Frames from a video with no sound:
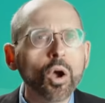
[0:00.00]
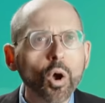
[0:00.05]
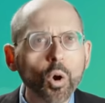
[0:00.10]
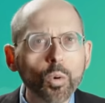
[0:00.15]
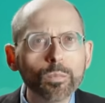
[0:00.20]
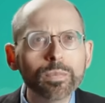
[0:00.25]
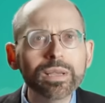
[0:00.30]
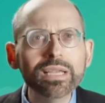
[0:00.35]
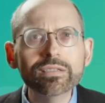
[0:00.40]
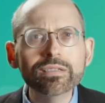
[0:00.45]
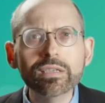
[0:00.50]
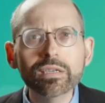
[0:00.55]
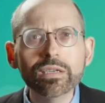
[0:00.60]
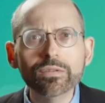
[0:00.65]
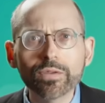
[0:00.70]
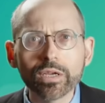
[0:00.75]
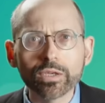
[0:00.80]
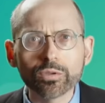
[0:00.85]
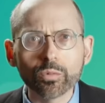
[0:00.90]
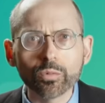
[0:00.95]
Obese
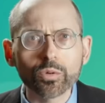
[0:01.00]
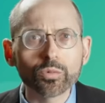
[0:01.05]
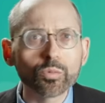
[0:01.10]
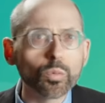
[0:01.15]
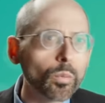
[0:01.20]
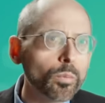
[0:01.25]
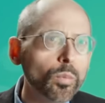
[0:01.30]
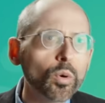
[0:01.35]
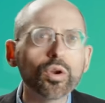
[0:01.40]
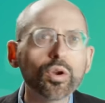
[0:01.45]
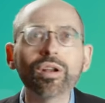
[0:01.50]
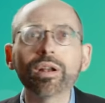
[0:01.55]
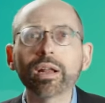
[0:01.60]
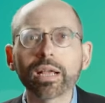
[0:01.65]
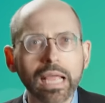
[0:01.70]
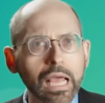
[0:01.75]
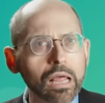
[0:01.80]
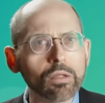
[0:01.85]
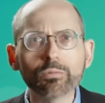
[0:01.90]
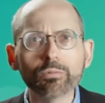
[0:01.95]
individuals were put on a
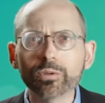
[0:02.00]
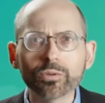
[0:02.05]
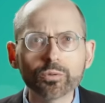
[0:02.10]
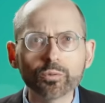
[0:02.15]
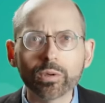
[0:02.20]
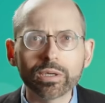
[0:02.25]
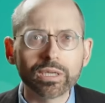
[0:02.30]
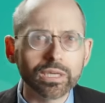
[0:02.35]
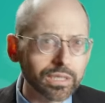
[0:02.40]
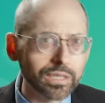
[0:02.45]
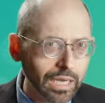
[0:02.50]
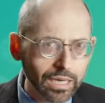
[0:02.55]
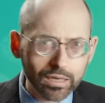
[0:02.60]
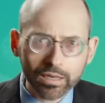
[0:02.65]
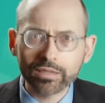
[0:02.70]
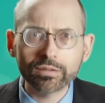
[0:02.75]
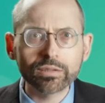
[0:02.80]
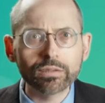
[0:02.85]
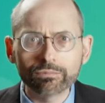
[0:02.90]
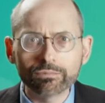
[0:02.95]
calorie-restricted diet,
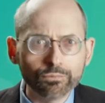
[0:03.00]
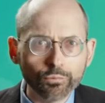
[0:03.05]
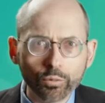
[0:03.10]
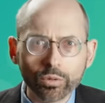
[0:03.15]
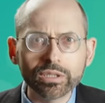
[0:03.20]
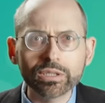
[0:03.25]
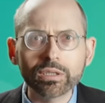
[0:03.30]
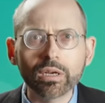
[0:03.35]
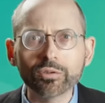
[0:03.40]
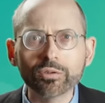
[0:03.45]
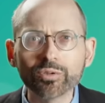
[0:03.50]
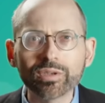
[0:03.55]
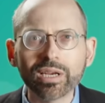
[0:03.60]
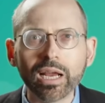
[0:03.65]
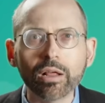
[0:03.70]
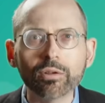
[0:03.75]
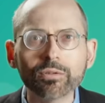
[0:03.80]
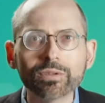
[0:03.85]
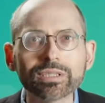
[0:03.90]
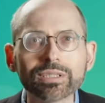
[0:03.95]
less than 1,400
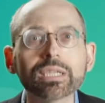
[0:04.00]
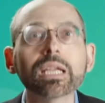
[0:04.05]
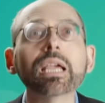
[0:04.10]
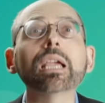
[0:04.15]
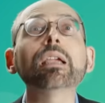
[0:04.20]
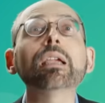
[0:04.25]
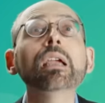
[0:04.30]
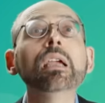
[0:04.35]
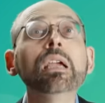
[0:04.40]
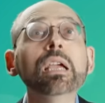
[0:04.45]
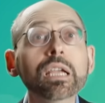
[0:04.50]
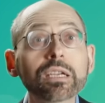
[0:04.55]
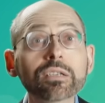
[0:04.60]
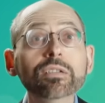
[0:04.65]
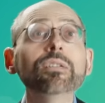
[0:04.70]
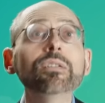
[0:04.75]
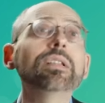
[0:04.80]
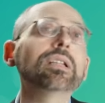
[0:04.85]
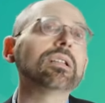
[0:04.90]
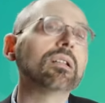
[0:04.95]
calories a day,
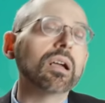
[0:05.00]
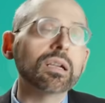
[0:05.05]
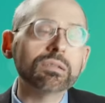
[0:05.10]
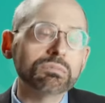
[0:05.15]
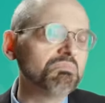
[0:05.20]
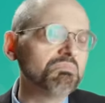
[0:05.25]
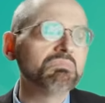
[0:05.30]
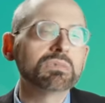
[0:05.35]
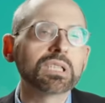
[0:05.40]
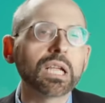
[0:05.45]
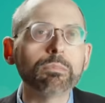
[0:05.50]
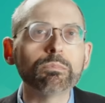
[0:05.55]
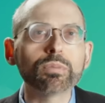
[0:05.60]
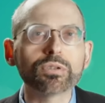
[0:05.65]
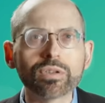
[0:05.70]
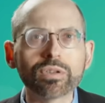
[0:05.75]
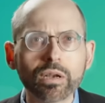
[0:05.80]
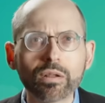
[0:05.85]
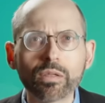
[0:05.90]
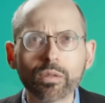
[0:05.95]
until they lost
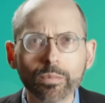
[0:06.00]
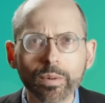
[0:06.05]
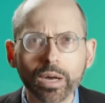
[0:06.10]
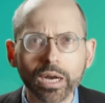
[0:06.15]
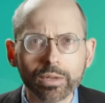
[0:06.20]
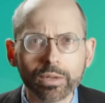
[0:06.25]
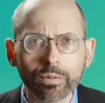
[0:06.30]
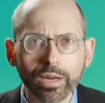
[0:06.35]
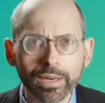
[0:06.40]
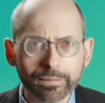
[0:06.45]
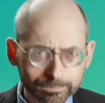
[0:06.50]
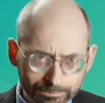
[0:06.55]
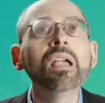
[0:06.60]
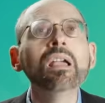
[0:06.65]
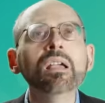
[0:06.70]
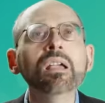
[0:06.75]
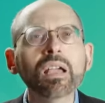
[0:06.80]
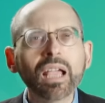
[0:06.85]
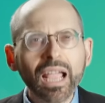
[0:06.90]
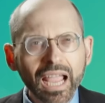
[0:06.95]
10% of their body weight.
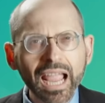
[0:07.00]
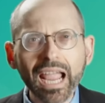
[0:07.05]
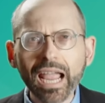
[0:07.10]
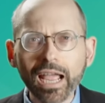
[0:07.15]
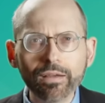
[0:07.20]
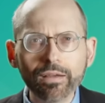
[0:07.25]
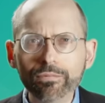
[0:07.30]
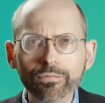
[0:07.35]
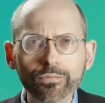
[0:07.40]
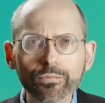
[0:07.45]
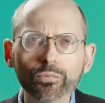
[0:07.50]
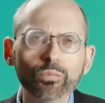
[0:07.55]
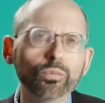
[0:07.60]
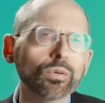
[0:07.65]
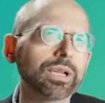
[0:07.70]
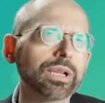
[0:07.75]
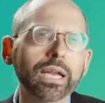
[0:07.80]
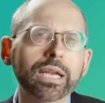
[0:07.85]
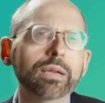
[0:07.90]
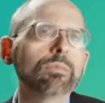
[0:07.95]
Half
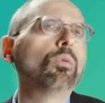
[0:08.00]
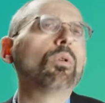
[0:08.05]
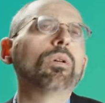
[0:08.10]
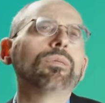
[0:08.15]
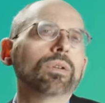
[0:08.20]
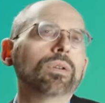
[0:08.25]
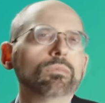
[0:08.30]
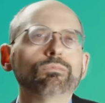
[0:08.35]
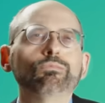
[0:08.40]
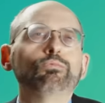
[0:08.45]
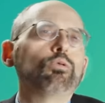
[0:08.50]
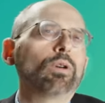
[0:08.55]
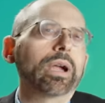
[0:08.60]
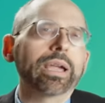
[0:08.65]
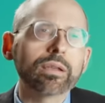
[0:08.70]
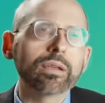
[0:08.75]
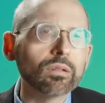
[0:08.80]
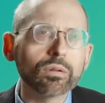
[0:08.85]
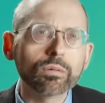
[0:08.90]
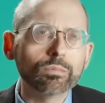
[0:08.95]
were getting more of a
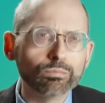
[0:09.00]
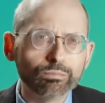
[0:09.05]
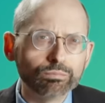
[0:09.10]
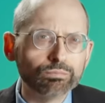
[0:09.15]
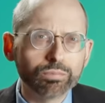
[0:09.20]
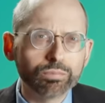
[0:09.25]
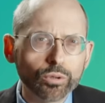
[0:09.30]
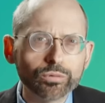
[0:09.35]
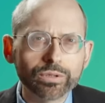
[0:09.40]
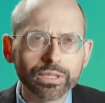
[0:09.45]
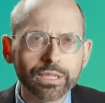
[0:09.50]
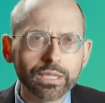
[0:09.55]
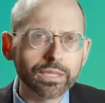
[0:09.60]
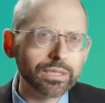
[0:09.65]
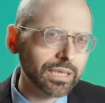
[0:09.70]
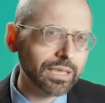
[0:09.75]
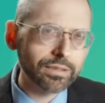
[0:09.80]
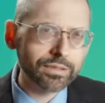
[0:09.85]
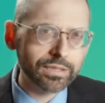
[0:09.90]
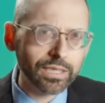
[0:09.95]
regular protein
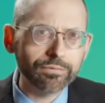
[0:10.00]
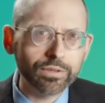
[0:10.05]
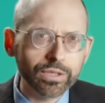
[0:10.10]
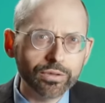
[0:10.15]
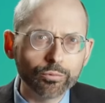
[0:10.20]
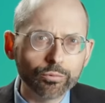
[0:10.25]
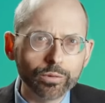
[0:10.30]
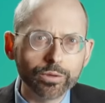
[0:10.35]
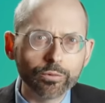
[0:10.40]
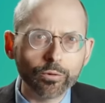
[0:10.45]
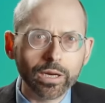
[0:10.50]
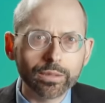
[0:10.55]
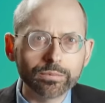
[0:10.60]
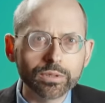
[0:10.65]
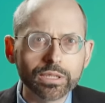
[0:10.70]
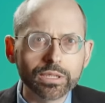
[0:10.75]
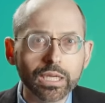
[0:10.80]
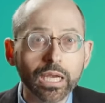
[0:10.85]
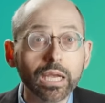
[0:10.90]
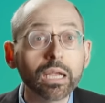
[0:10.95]
intake, 73
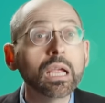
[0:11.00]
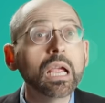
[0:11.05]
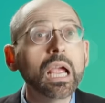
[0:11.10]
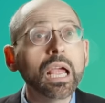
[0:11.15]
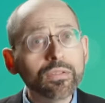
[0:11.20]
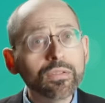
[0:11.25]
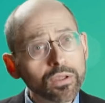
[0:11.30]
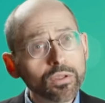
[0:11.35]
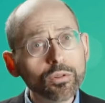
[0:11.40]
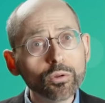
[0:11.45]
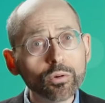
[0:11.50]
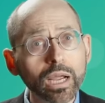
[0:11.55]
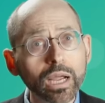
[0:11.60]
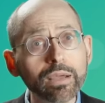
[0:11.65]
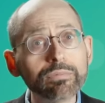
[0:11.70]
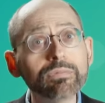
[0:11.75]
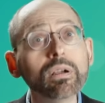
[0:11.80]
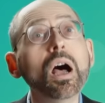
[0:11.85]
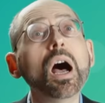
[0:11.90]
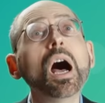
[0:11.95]
grams a day, and the other
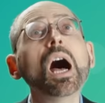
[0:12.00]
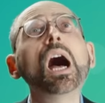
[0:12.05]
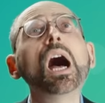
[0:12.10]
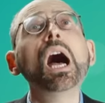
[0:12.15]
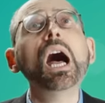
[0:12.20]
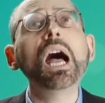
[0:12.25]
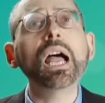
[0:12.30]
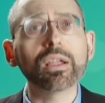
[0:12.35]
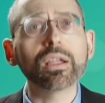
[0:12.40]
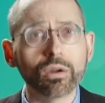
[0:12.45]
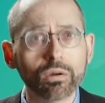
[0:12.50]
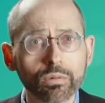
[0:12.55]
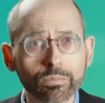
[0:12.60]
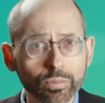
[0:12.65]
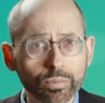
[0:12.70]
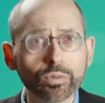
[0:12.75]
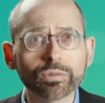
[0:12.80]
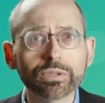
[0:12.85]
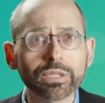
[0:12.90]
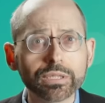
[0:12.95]
half a higher
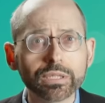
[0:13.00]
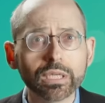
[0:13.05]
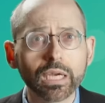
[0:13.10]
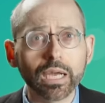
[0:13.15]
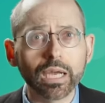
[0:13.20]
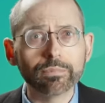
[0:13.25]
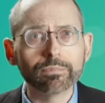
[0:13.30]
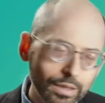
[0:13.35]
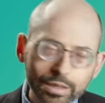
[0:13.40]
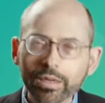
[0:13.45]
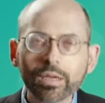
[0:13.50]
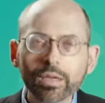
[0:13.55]
protein diet.